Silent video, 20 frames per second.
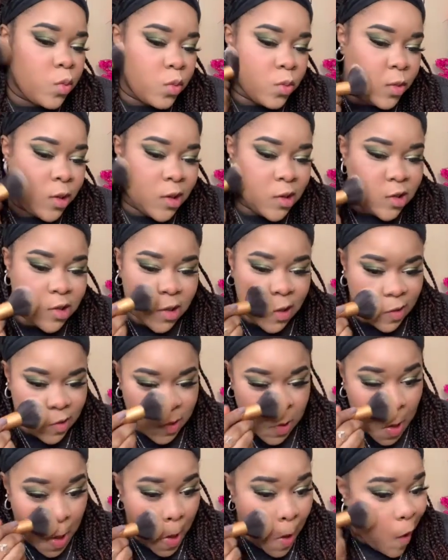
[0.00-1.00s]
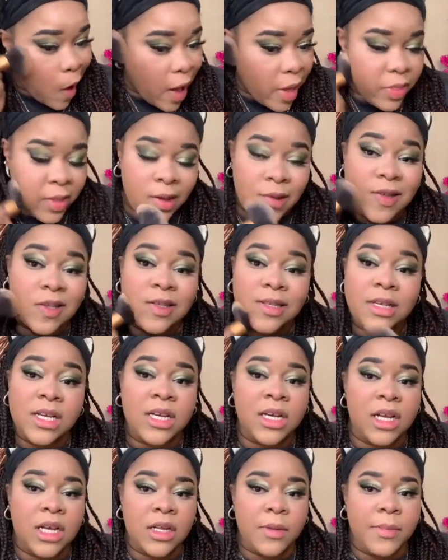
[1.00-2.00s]
which is, I think is
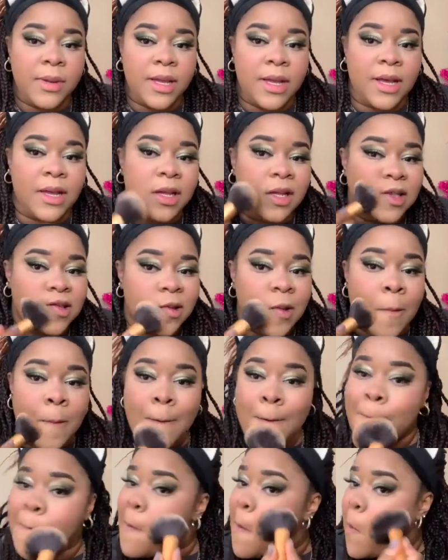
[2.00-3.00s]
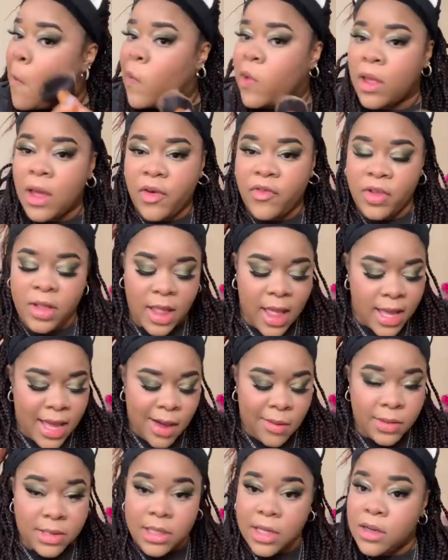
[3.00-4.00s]
good because I feel like I
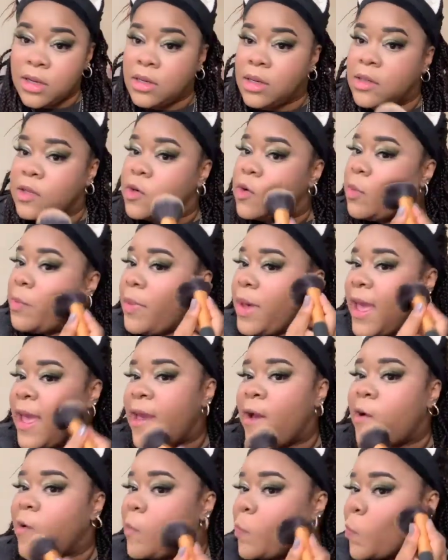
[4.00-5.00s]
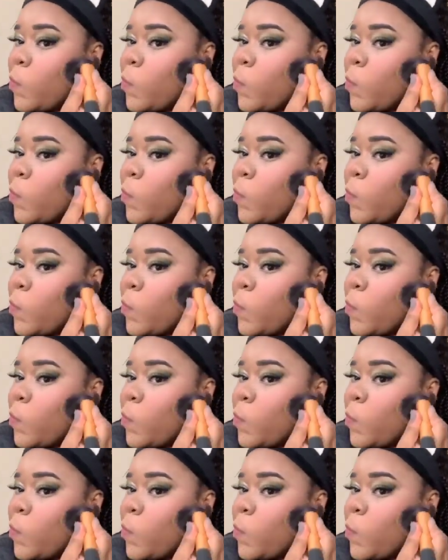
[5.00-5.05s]
was looking a little pale.